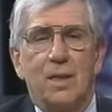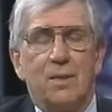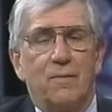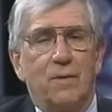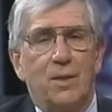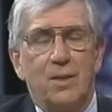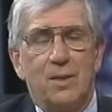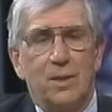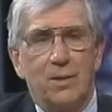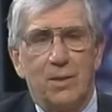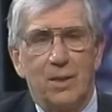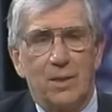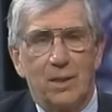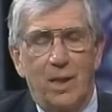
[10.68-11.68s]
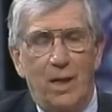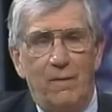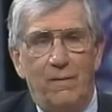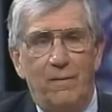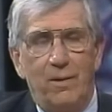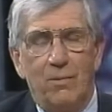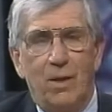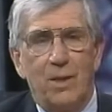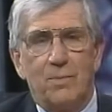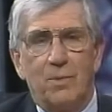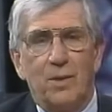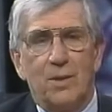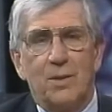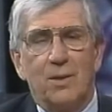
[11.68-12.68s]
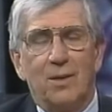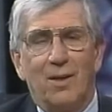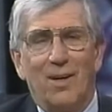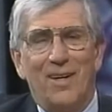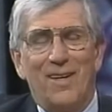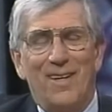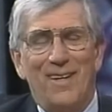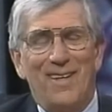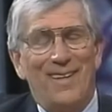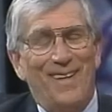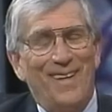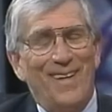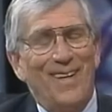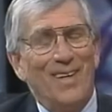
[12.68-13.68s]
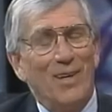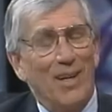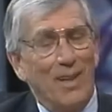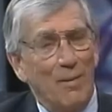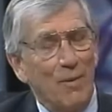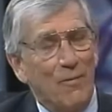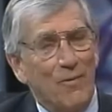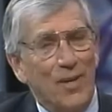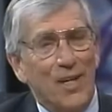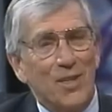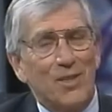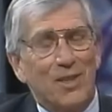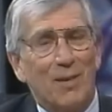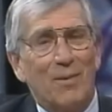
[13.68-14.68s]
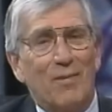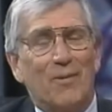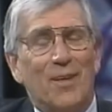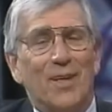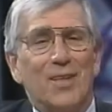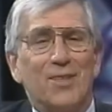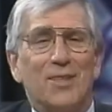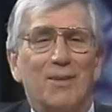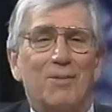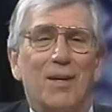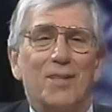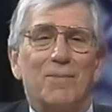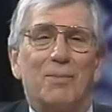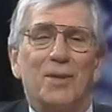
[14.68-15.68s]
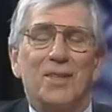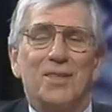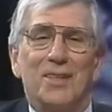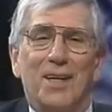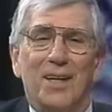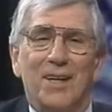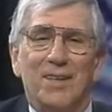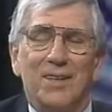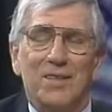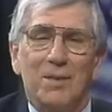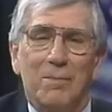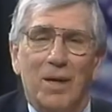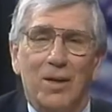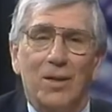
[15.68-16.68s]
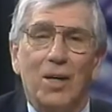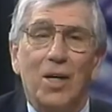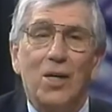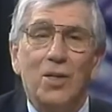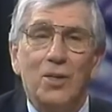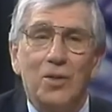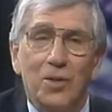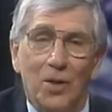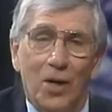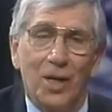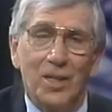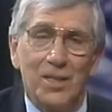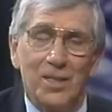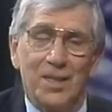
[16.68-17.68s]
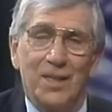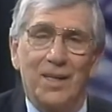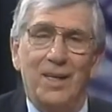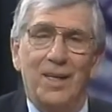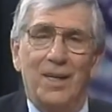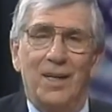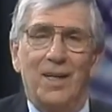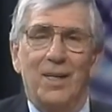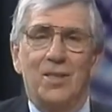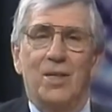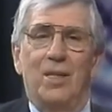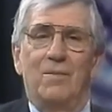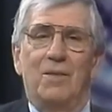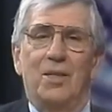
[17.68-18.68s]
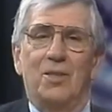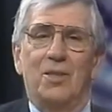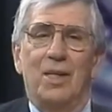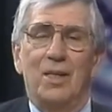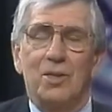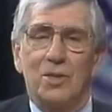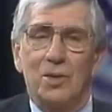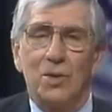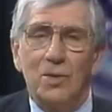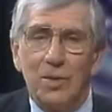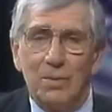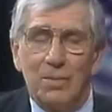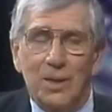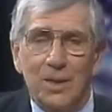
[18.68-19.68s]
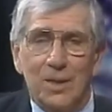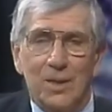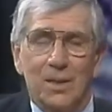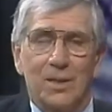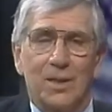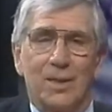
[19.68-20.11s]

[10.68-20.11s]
has a very serious life. He writes books and articles. Oh, let me finish. He writes books and articles about toys. And now John Marshall has two new books. It's